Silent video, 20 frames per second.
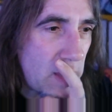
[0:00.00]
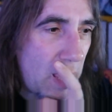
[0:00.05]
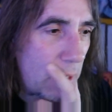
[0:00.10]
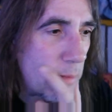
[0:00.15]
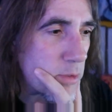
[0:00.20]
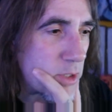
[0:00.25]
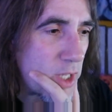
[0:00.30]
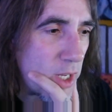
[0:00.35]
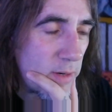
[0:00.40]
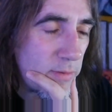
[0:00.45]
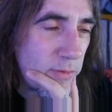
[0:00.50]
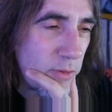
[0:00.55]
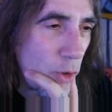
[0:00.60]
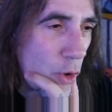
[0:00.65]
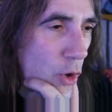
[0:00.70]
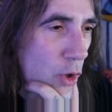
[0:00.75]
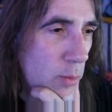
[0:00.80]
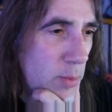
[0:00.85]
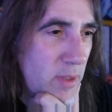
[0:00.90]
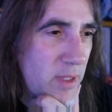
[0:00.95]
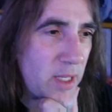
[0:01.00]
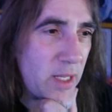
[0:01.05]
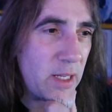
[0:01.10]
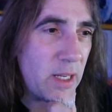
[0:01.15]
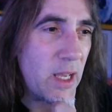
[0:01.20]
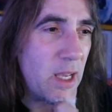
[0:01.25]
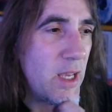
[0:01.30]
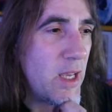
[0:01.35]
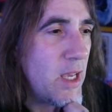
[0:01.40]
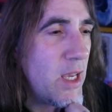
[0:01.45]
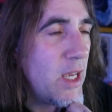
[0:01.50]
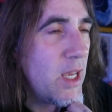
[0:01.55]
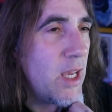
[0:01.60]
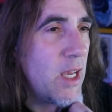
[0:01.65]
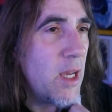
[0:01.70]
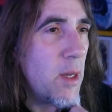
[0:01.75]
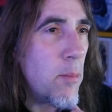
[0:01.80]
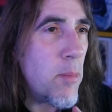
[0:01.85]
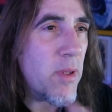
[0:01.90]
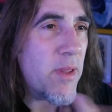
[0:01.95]
I was gonna vlog, but then,
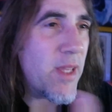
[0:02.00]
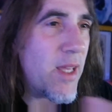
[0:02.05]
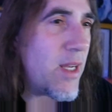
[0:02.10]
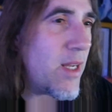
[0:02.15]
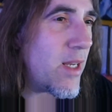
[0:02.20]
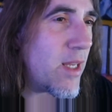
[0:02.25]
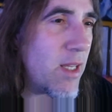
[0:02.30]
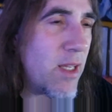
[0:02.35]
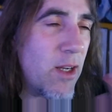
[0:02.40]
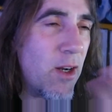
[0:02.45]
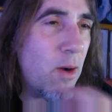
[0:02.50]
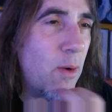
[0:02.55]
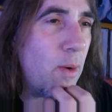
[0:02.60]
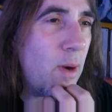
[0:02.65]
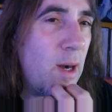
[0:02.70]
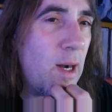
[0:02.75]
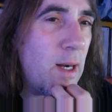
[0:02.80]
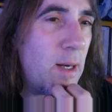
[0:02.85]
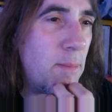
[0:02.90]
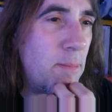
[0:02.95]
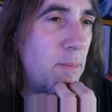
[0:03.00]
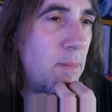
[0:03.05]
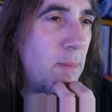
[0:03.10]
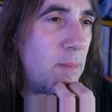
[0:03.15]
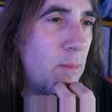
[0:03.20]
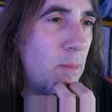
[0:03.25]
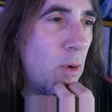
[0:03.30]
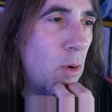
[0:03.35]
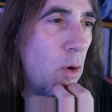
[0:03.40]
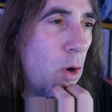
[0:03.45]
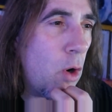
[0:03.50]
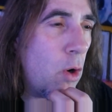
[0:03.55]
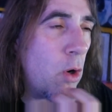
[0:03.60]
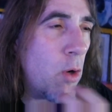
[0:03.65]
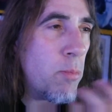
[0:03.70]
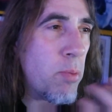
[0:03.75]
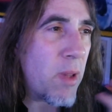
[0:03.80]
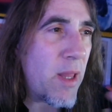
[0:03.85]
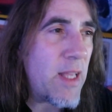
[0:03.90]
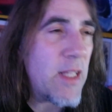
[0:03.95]
but then you know, um,
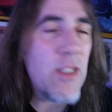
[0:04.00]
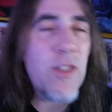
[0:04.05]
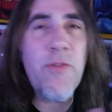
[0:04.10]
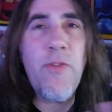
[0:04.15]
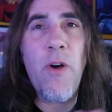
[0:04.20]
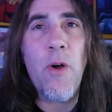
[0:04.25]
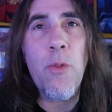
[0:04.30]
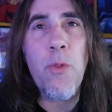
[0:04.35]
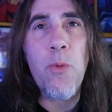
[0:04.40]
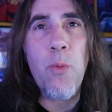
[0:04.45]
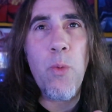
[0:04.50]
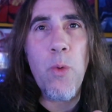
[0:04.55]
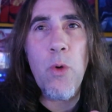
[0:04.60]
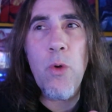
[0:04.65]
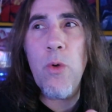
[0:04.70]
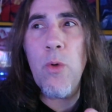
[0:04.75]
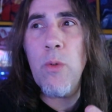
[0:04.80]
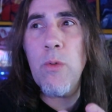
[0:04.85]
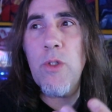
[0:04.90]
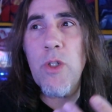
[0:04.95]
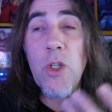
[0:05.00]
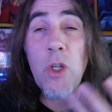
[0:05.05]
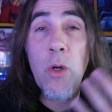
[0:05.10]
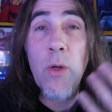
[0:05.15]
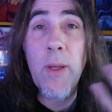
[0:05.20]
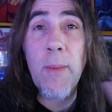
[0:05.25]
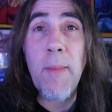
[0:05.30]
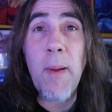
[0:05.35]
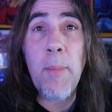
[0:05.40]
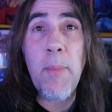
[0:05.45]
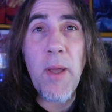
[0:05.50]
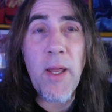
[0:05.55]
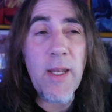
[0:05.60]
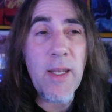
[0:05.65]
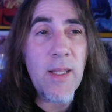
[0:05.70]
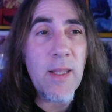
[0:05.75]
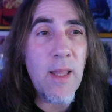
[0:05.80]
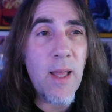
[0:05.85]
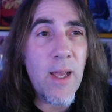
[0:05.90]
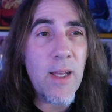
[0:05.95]
our plans fell through to go get my
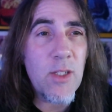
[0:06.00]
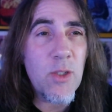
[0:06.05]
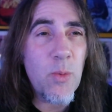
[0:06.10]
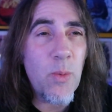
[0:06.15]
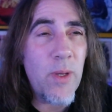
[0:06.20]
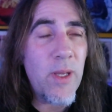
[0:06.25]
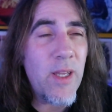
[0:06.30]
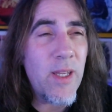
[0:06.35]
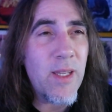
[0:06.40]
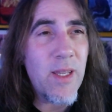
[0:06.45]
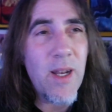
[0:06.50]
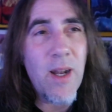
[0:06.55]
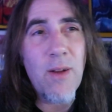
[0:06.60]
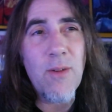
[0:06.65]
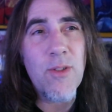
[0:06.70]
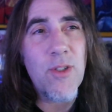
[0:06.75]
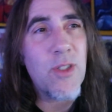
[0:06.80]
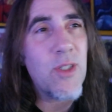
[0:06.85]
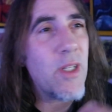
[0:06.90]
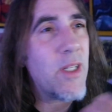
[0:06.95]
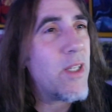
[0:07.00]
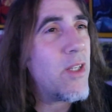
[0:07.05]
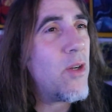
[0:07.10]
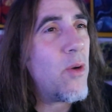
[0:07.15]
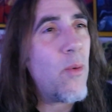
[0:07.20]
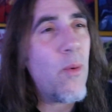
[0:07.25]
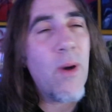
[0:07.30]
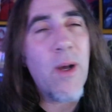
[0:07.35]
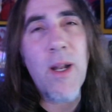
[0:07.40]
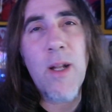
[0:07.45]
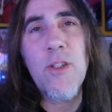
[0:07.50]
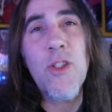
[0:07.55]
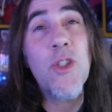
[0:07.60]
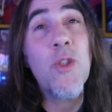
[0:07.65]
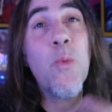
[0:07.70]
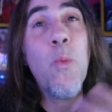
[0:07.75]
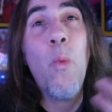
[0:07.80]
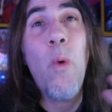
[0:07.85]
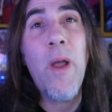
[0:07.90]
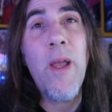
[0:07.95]
painting last week, and I was just like, you know what? I'll
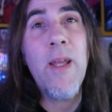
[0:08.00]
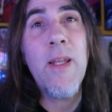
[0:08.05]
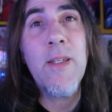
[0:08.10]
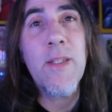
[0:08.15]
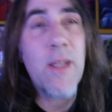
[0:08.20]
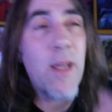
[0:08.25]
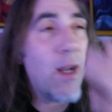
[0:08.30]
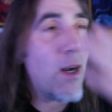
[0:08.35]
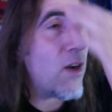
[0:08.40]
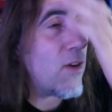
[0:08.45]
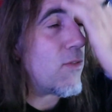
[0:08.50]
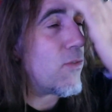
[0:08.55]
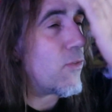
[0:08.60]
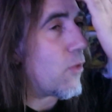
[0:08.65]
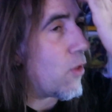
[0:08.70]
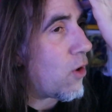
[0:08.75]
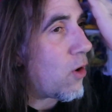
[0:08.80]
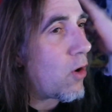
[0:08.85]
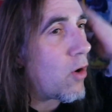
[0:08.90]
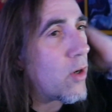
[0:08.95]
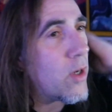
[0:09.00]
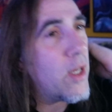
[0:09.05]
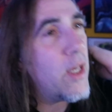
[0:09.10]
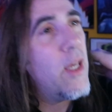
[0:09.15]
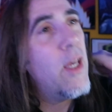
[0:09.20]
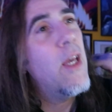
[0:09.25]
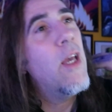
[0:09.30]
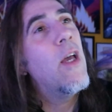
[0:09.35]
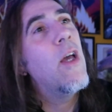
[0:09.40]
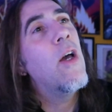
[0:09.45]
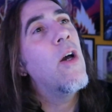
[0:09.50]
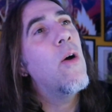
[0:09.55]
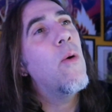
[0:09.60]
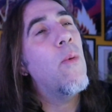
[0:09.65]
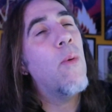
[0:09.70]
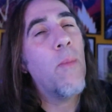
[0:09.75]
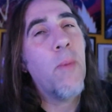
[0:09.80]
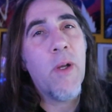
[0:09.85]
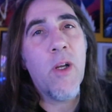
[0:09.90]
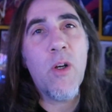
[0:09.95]
just wait and I'll vlog
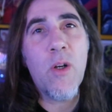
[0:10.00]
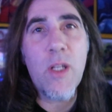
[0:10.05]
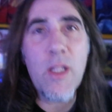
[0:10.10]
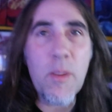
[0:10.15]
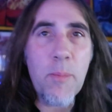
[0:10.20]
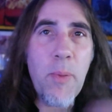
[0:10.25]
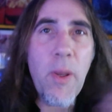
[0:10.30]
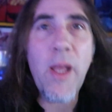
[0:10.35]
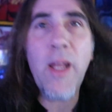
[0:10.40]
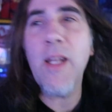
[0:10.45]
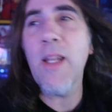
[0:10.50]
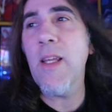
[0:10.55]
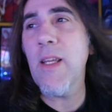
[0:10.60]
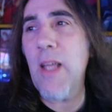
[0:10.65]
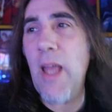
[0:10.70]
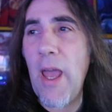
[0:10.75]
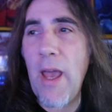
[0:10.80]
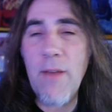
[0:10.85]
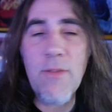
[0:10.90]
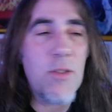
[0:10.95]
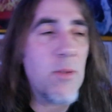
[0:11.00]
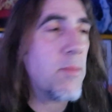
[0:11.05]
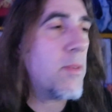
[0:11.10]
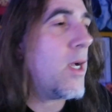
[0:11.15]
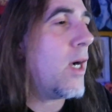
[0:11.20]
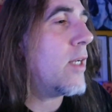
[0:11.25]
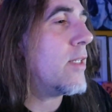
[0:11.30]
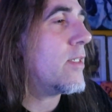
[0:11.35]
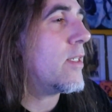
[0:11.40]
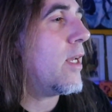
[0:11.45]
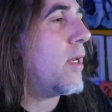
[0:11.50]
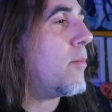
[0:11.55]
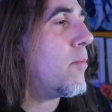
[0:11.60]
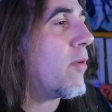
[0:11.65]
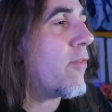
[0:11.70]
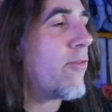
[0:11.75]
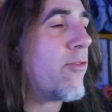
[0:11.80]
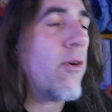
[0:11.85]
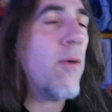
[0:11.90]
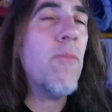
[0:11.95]
when we go get the painting, have some content.
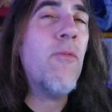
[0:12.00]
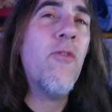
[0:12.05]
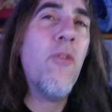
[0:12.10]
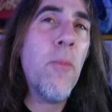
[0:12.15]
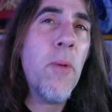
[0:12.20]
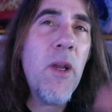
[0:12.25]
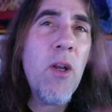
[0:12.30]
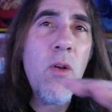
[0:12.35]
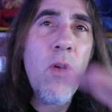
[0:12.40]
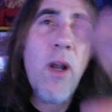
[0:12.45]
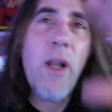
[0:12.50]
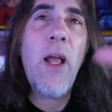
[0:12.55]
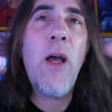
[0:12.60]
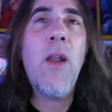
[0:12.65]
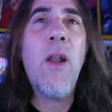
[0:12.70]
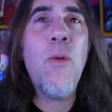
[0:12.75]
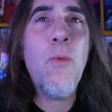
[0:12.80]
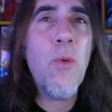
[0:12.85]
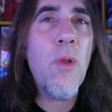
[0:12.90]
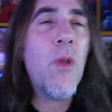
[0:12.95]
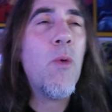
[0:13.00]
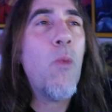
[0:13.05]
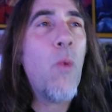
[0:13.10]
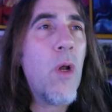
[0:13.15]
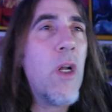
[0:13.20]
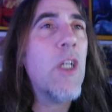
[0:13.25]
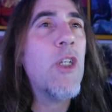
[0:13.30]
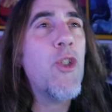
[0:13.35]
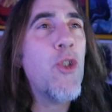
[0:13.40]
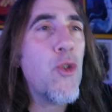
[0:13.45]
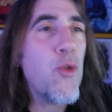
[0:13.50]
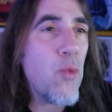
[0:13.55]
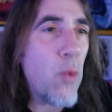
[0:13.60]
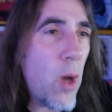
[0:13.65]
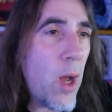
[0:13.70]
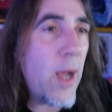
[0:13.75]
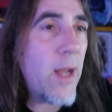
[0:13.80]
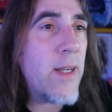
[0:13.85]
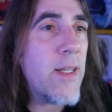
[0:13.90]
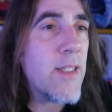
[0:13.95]
But from from here on out, I really want to
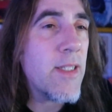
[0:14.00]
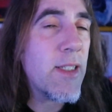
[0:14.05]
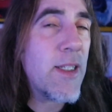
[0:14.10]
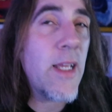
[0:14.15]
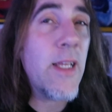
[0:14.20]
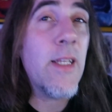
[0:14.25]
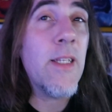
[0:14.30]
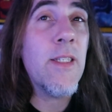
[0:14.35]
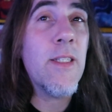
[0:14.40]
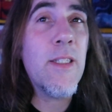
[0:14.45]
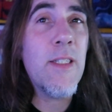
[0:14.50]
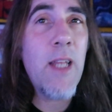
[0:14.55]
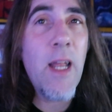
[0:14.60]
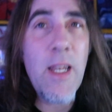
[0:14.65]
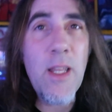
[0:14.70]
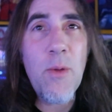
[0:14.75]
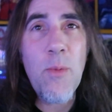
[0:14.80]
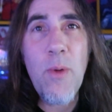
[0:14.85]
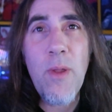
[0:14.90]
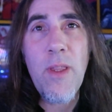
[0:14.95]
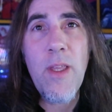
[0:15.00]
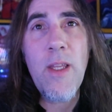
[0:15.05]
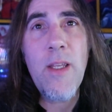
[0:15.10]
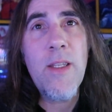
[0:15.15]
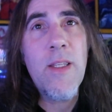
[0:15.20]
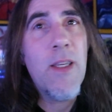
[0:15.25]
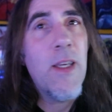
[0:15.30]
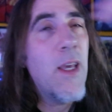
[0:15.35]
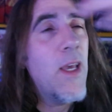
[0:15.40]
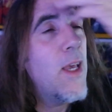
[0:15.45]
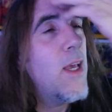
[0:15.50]
try to stay steady with it.